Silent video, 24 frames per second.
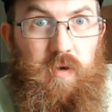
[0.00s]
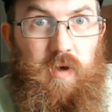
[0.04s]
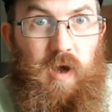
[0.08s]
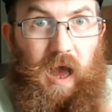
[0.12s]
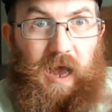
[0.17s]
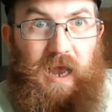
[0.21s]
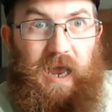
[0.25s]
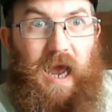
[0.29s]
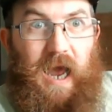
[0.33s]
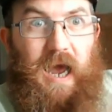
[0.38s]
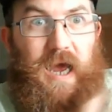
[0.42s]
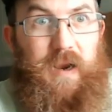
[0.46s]

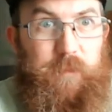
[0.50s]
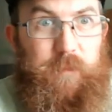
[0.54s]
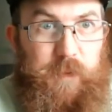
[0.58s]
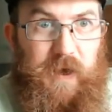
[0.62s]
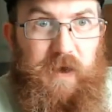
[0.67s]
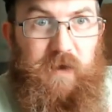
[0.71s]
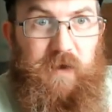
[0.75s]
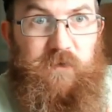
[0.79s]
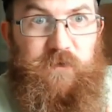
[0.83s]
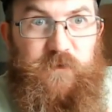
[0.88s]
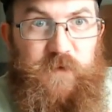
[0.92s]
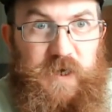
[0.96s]
I gotta
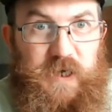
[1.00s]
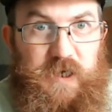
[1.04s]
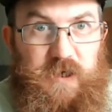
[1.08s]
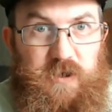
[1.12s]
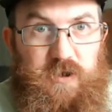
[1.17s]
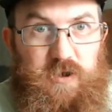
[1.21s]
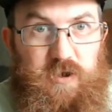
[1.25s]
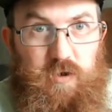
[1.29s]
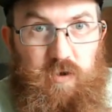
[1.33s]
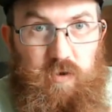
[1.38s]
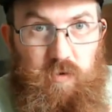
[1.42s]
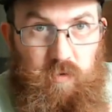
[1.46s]
pay
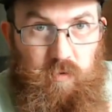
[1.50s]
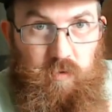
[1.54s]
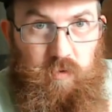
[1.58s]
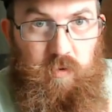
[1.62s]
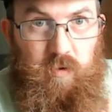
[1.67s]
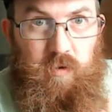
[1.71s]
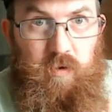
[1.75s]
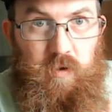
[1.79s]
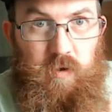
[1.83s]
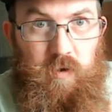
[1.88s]
fees too.